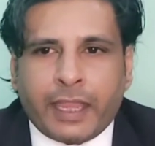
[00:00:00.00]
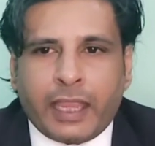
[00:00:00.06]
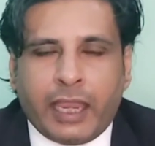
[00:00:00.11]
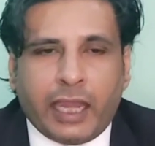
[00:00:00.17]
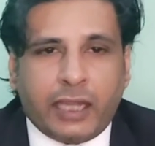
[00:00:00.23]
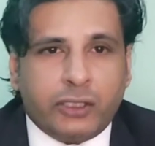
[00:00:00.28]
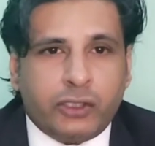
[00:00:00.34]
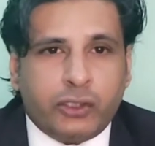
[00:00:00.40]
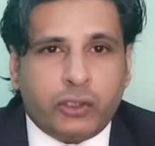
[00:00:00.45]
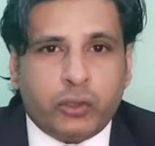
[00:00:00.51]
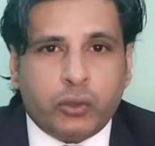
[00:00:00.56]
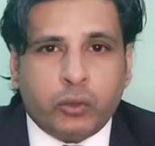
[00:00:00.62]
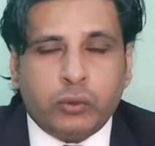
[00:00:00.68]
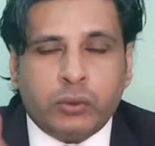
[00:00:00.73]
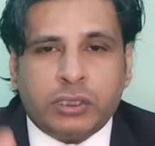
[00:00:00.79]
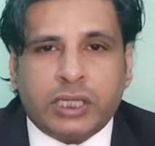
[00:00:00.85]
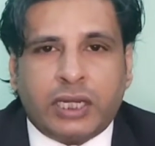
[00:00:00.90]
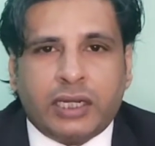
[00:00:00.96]
and
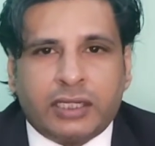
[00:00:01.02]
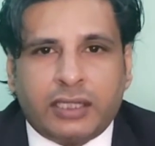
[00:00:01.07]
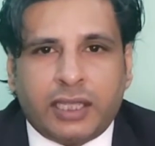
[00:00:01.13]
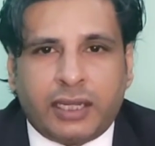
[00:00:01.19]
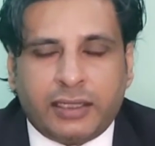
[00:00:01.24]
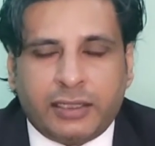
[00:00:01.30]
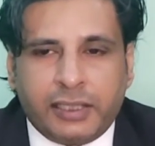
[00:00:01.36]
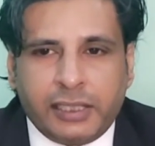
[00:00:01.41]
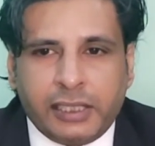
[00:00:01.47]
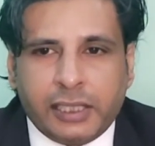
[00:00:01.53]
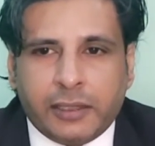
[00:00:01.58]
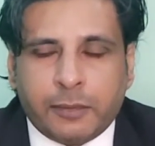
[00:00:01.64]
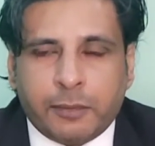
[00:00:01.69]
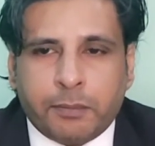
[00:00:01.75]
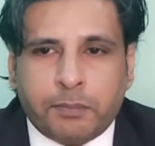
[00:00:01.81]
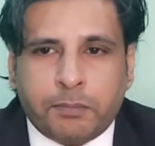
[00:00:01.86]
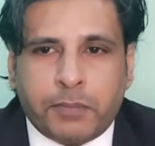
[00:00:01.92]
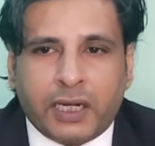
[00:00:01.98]
shoots at that deer,
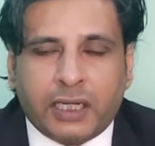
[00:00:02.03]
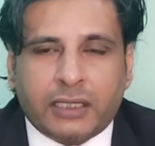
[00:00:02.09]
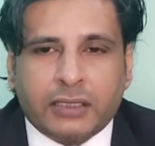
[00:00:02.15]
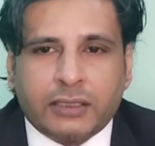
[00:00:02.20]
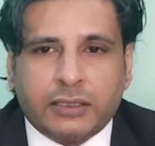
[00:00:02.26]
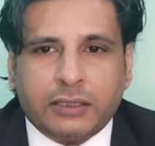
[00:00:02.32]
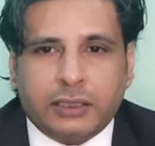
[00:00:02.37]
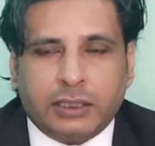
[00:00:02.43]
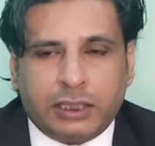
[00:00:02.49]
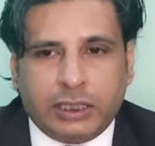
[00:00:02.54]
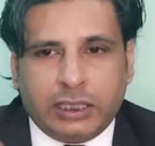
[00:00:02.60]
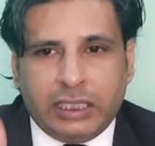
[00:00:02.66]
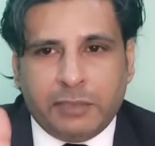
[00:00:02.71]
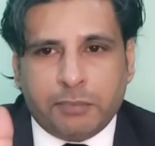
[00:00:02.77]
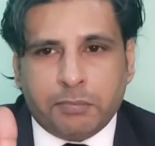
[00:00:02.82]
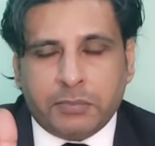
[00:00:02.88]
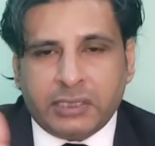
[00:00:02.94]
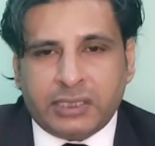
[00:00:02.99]
but he
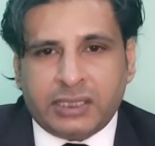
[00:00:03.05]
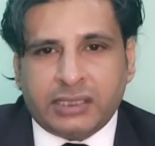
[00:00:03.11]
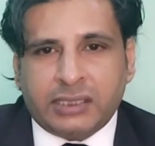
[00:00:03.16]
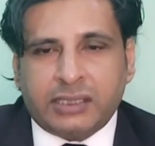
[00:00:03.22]
misses